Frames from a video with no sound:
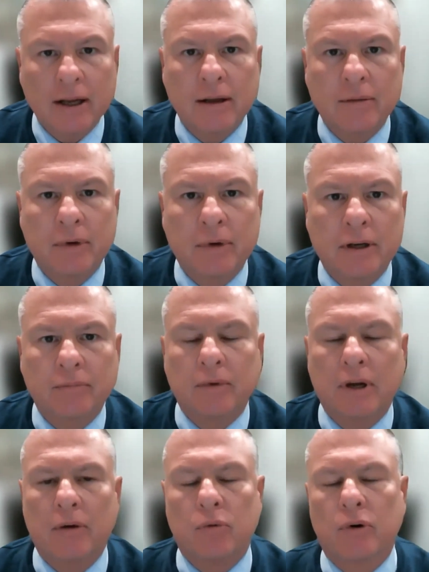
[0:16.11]

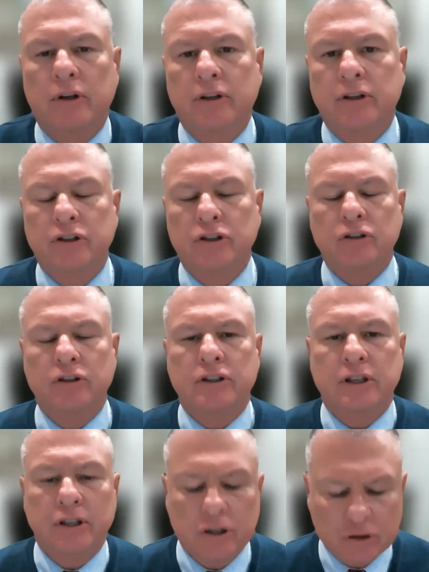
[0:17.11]
I work in the
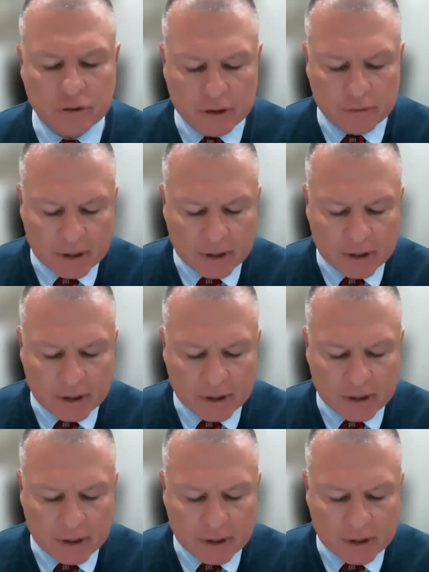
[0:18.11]
insurance industry,